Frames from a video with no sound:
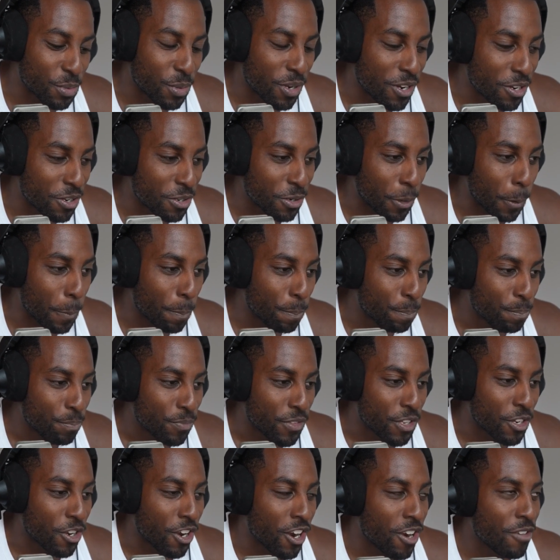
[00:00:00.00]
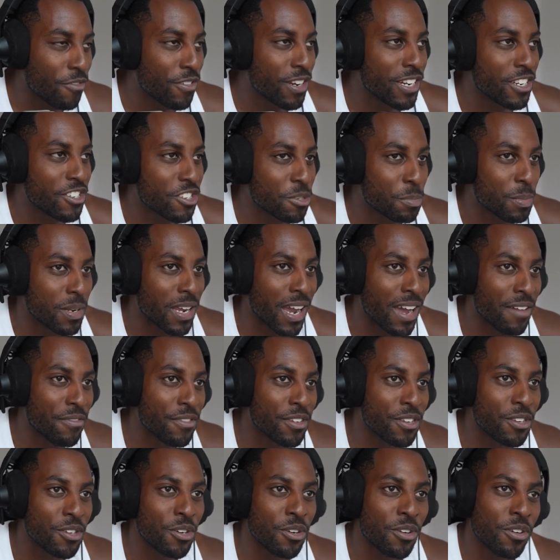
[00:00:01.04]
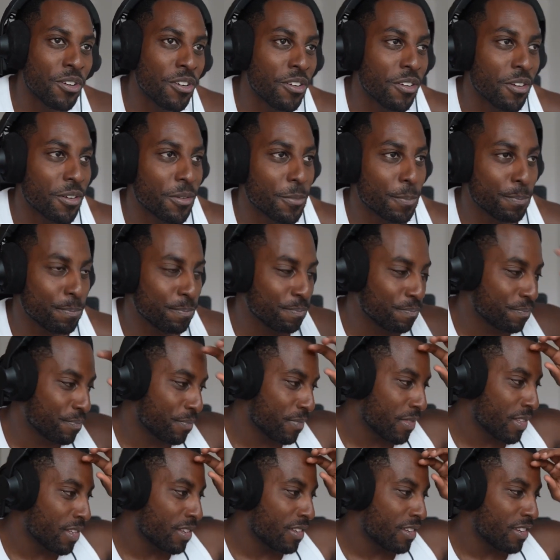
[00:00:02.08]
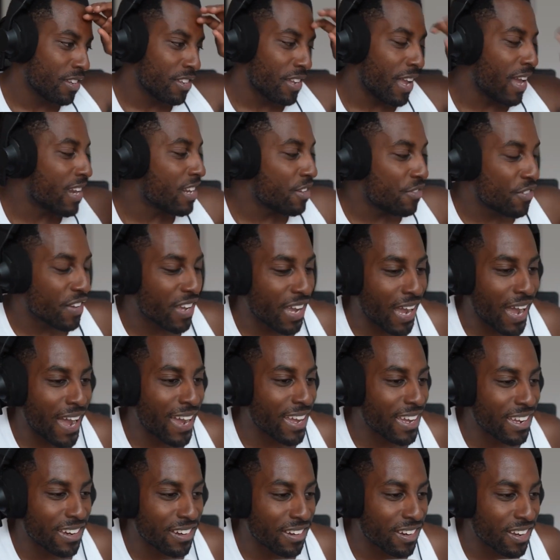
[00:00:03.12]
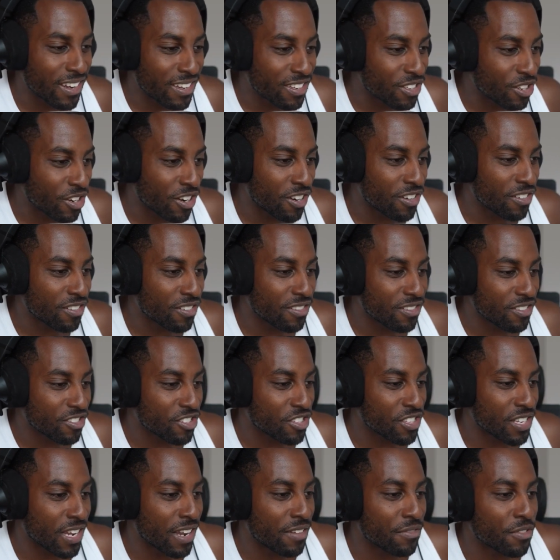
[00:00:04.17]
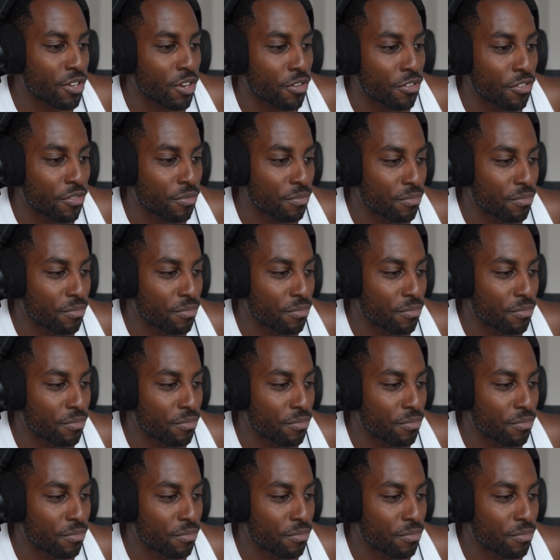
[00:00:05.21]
well. You can't really just be having your anything hanging. Like you can't just have your.